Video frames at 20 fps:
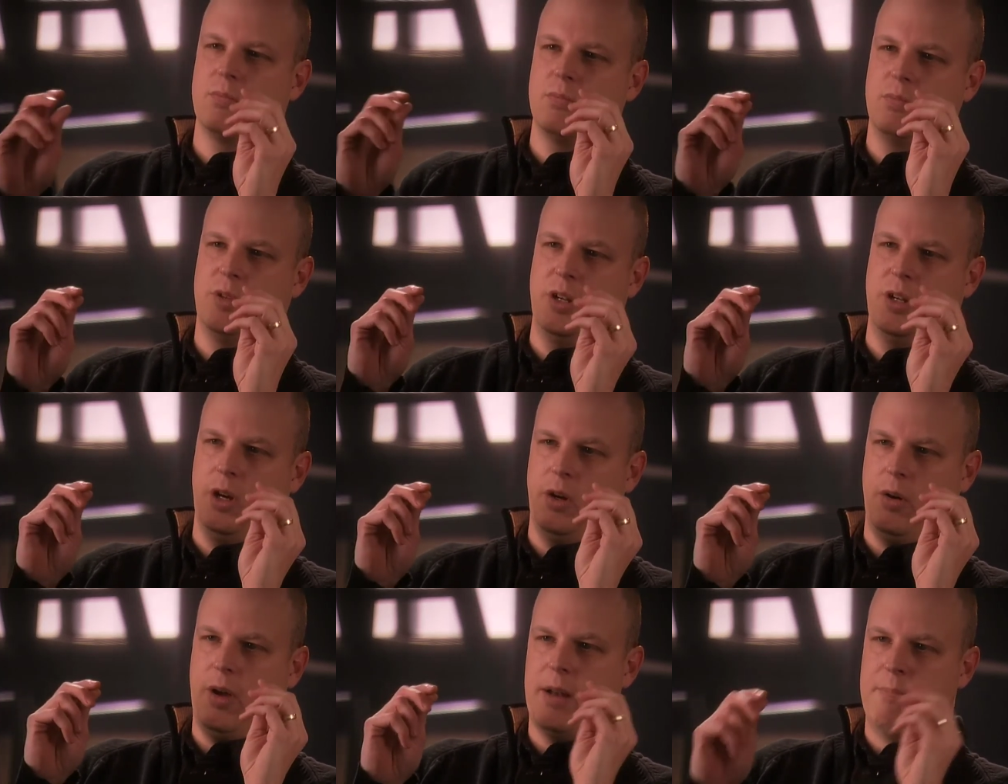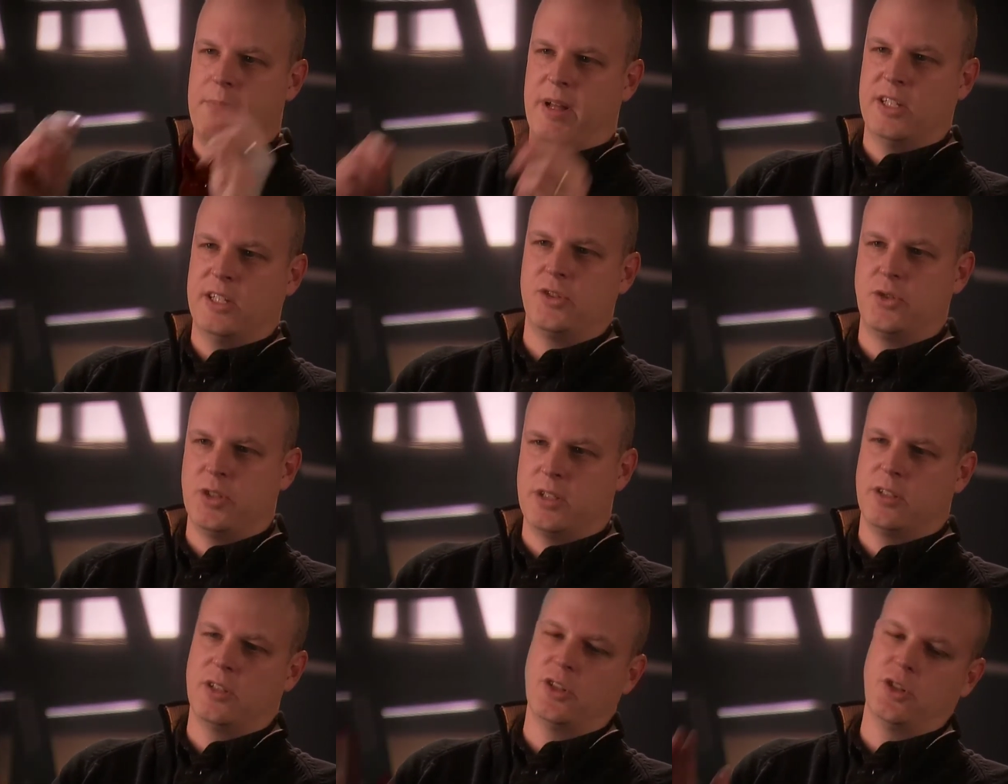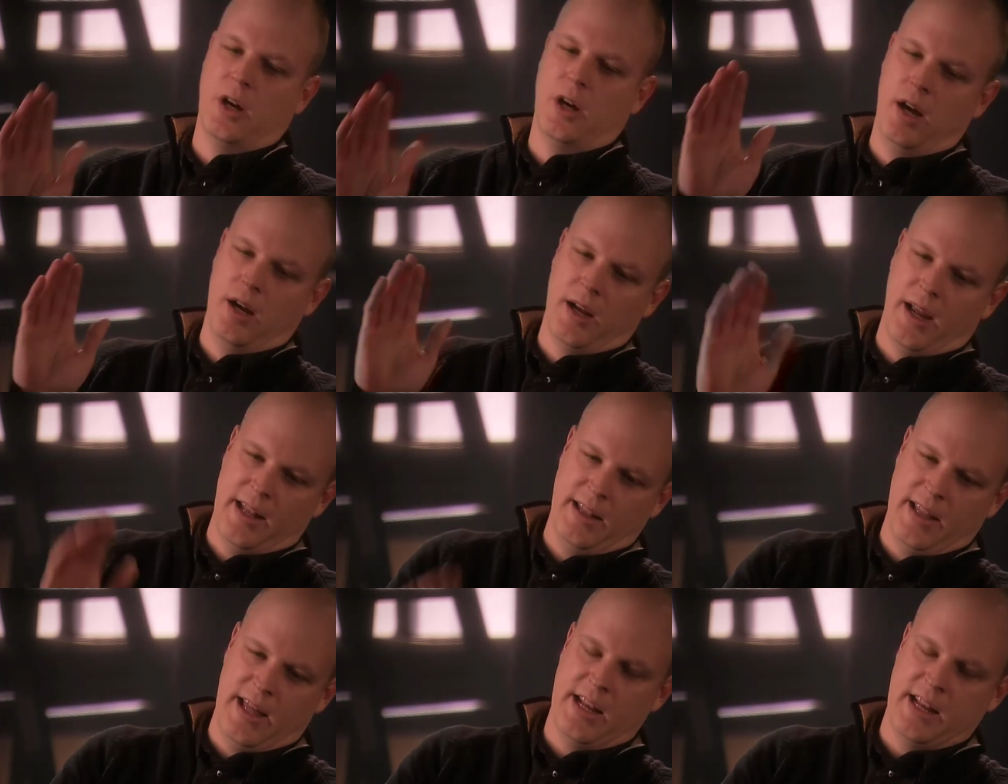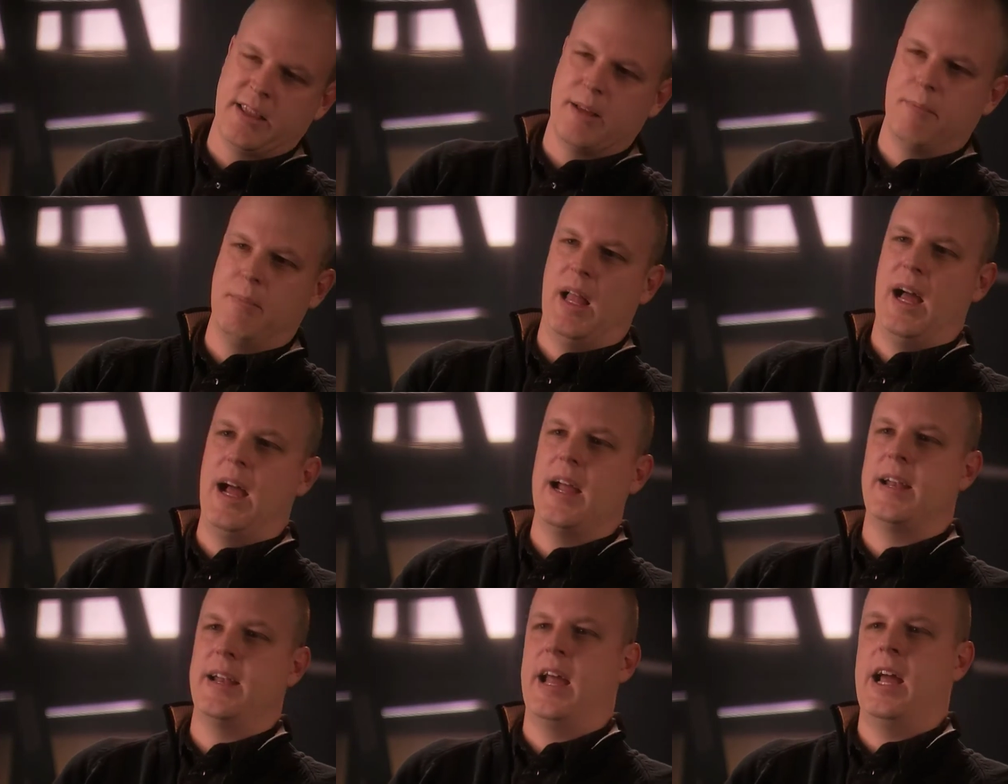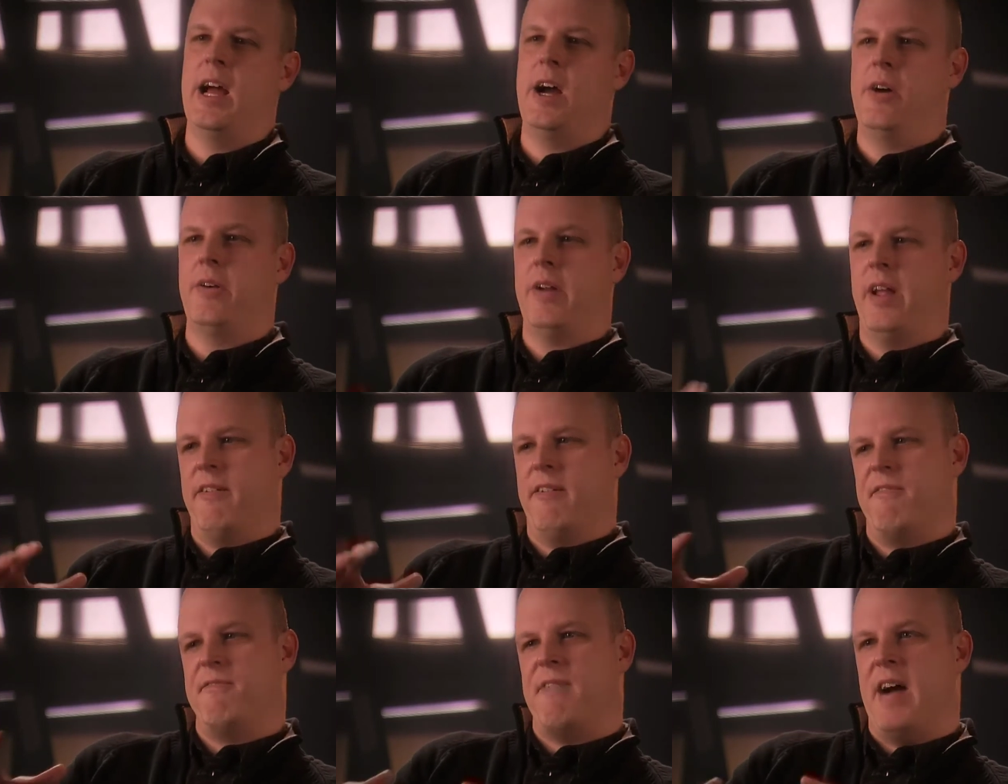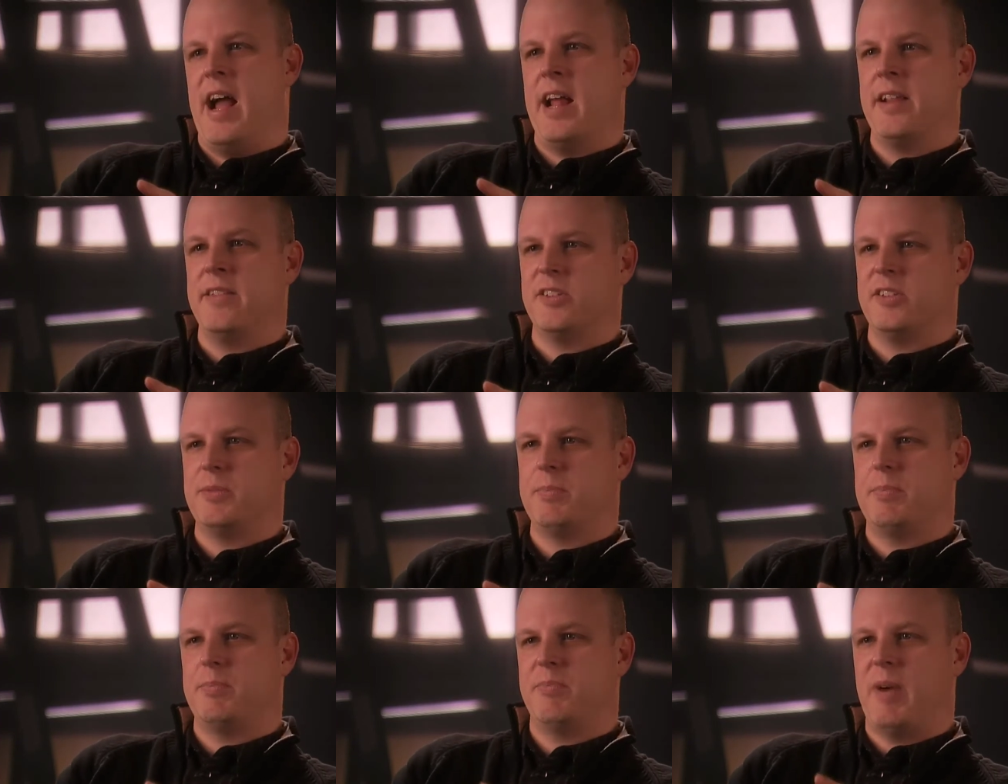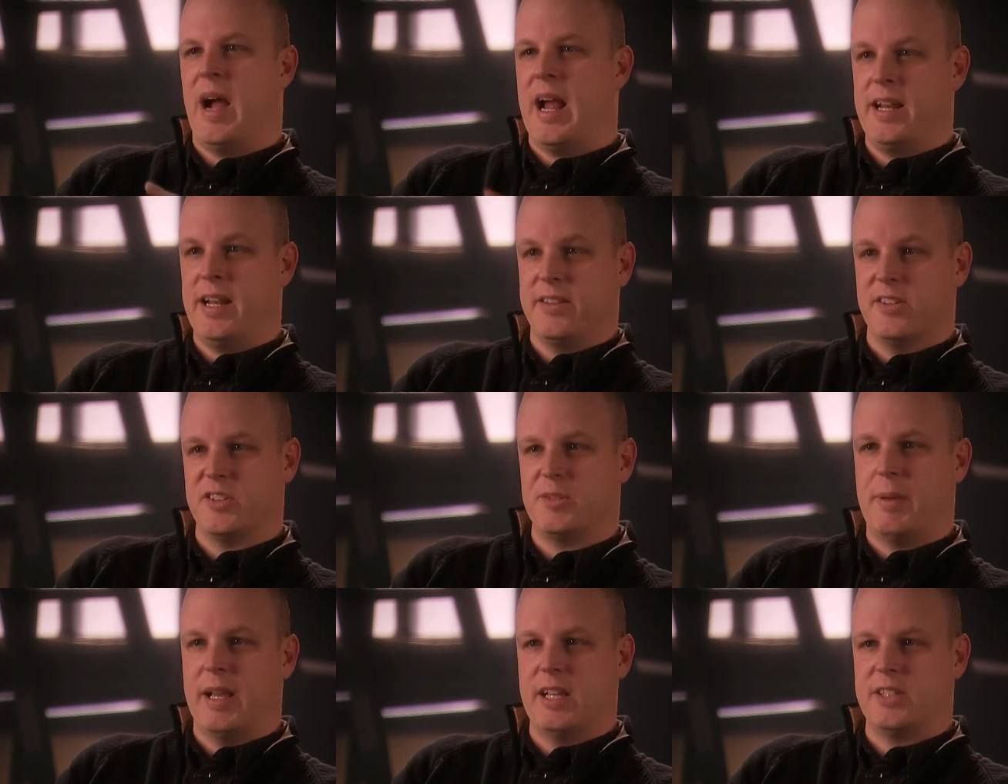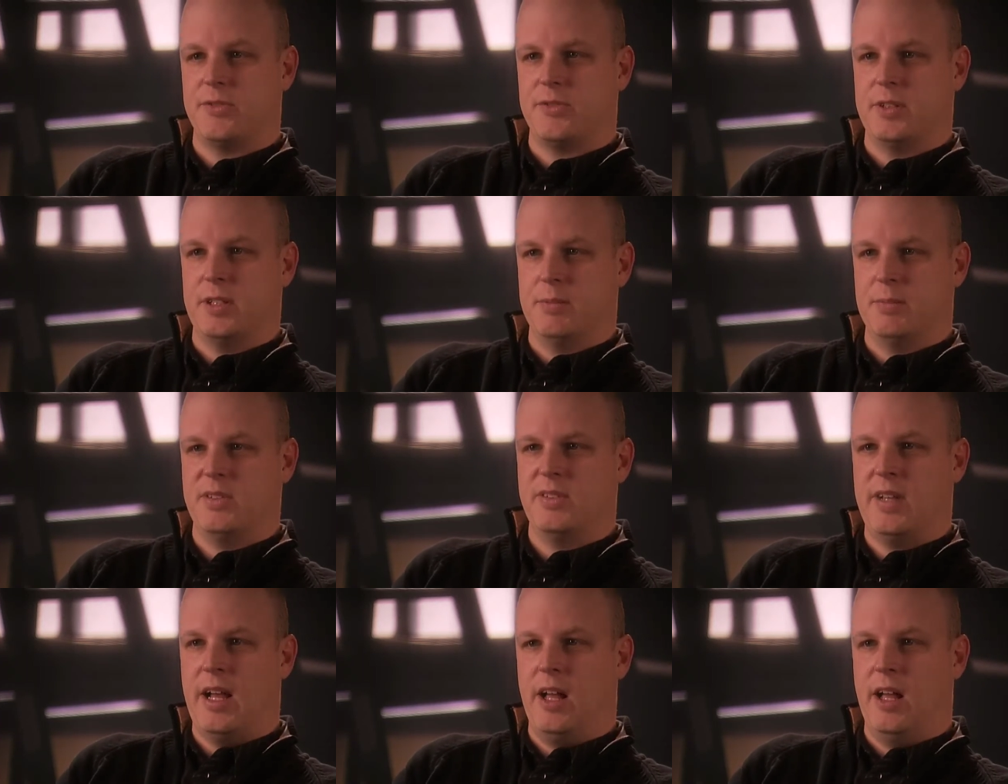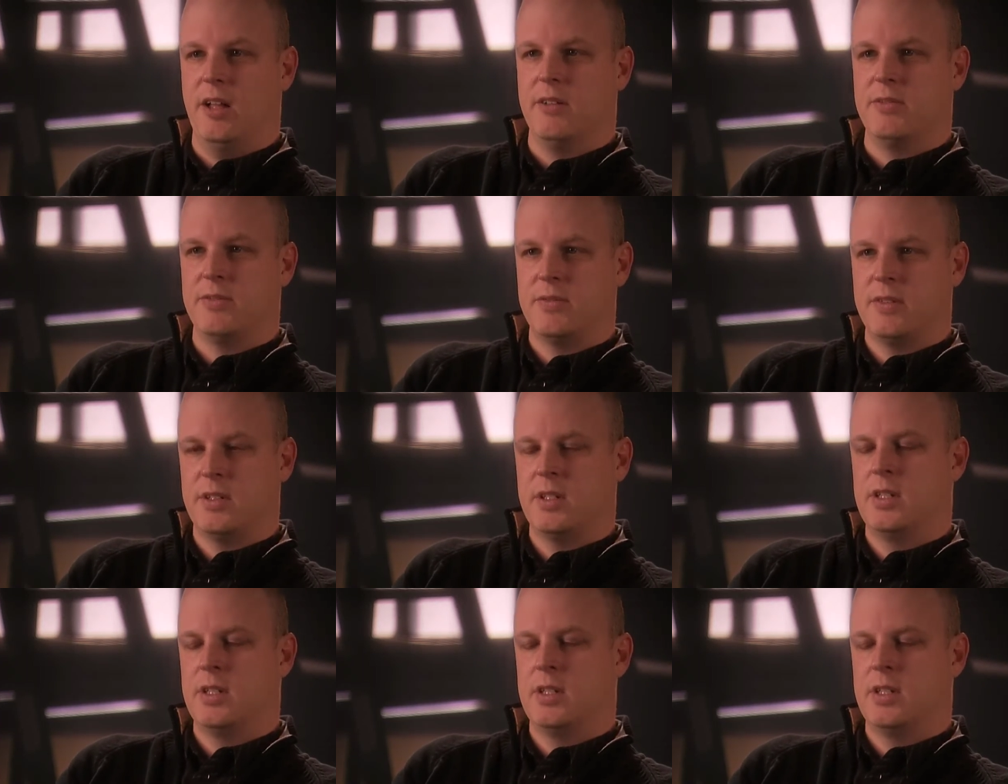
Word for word: you know, administering the drug and letting them lie down and find this, finding the space for themselves.